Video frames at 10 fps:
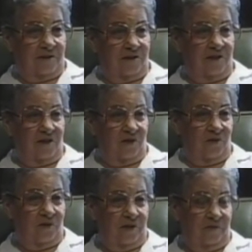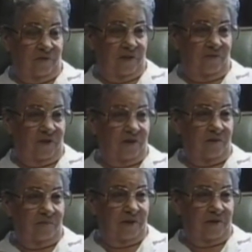Just not knowing if they felt
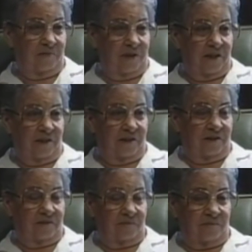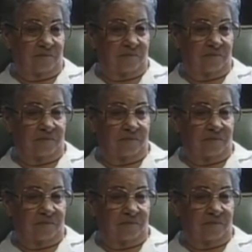bitter about it. Mm-hmm.